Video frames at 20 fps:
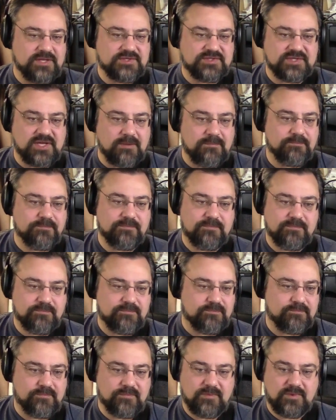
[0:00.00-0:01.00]
some
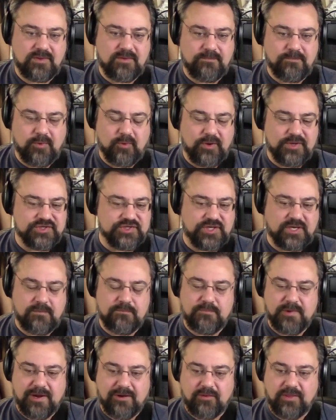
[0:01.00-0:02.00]
points you
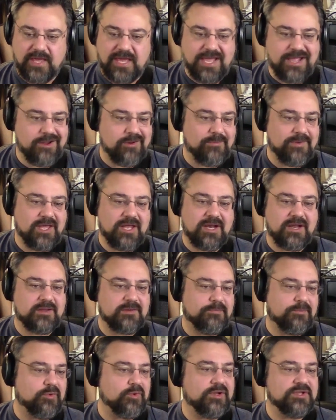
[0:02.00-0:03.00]
can barely hear me, and
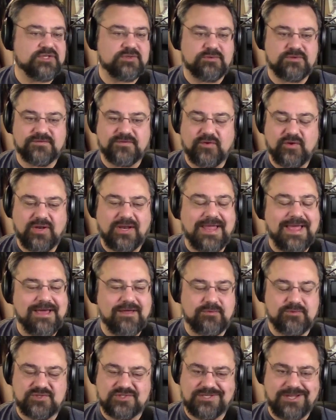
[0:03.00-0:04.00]
other points it was very
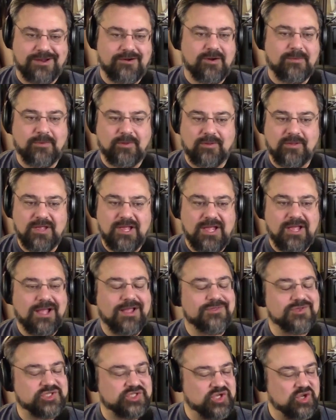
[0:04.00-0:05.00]
loud. It was terrible.
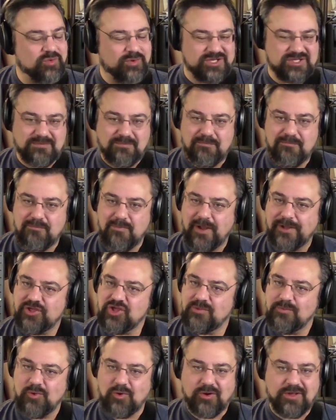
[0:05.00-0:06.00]
This new one's
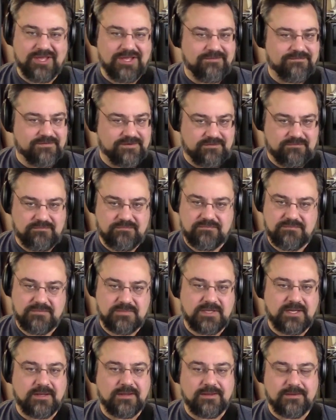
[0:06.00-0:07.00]
much more even,
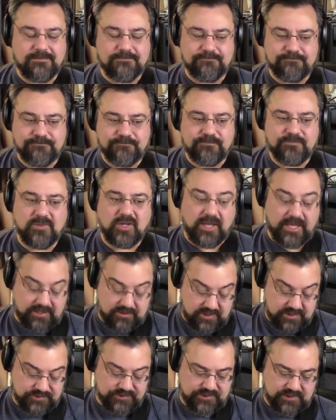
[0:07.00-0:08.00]
like
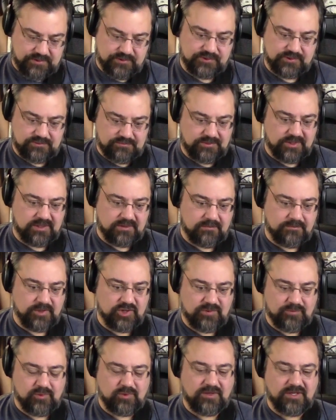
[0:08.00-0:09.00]
this is,
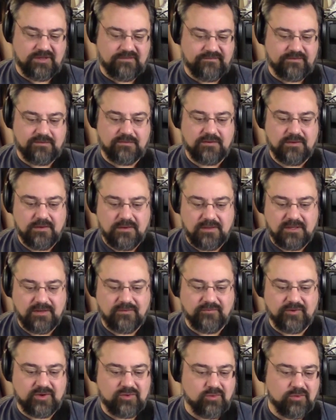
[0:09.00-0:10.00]
much more even
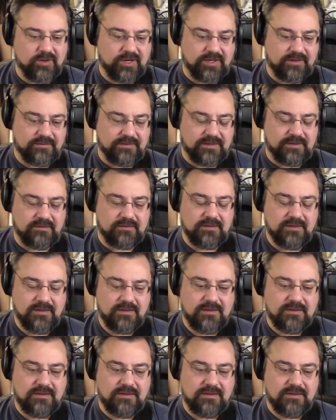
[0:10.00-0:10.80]
recording than